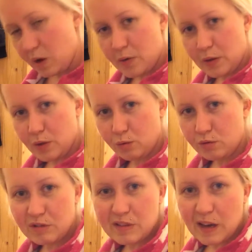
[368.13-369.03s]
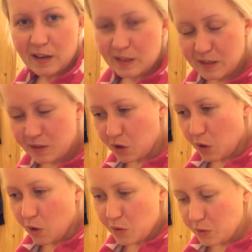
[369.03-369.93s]
wearing those tight
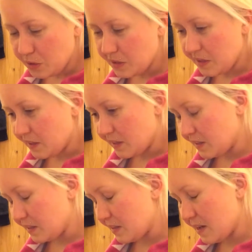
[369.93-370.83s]
clothes and